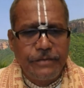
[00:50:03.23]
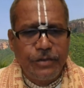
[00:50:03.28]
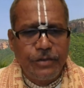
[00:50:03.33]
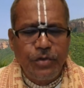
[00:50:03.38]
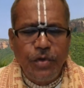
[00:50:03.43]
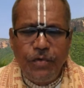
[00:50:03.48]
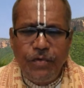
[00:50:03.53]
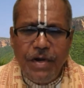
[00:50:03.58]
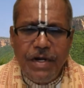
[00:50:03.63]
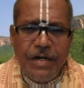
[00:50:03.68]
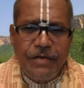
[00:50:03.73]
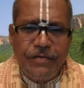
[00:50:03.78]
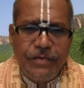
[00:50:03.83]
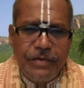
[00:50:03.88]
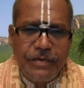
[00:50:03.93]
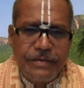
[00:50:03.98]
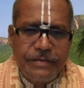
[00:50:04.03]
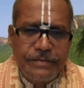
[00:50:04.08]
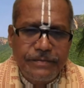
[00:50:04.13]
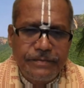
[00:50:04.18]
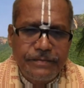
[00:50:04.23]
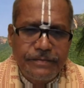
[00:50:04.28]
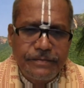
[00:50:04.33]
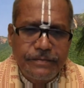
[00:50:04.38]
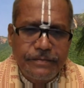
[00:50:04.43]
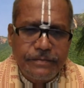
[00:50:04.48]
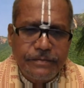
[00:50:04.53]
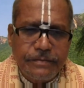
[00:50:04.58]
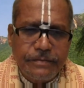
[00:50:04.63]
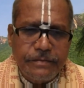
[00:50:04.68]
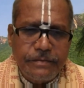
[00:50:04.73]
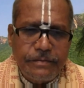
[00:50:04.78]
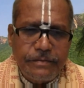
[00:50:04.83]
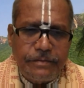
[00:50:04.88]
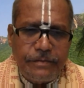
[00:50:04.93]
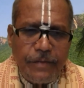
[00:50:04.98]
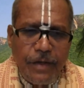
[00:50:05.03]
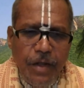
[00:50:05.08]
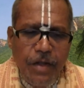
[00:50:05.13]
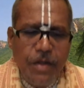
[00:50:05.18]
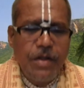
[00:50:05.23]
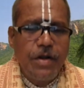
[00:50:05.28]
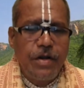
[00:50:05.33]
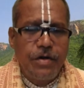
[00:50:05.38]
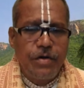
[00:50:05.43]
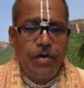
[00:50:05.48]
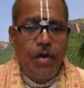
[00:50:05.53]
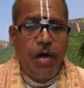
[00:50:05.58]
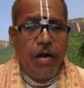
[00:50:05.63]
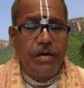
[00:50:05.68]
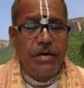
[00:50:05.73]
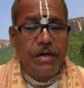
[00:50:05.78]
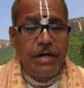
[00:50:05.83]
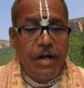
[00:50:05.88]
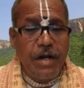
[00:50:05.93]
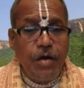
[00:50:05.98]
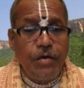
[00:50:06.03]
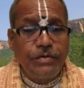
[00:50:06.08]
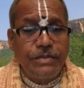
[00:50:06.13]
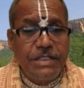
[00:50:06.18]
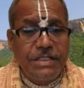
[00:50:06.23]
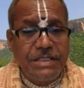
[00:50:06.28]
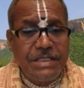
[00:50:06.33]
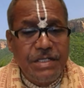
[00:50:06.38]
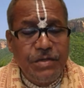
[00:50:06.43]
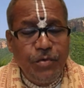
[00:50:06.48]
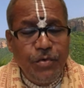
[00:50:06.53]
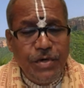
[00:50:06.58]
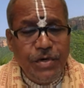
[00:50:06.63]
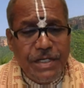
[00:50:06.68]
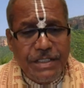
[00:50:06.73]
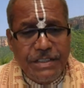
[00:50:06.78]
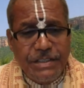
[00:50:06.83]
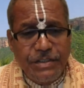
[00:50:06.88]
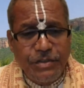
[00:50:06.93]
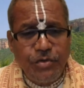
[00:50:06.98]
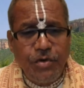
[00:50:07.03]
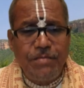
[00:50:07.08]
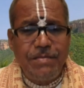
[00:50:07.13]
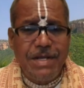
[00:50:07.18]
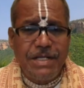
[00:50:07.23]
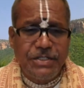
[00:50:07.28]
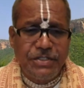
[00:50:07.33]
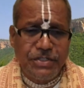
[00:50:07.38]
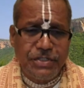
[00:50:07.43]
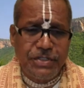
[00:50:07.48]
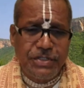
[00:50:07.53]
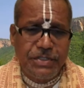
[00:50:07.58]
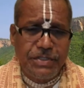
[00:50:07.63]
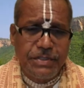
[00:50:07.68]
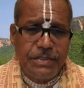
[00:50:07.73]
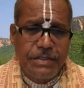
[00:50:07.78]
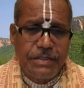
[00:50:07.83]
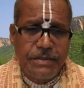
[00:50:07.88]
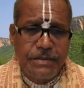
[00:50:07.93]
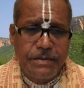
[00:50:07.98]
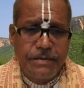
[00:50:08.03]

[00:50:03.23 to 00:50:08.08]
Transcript: So wonderful. Lord loves his devotees so much.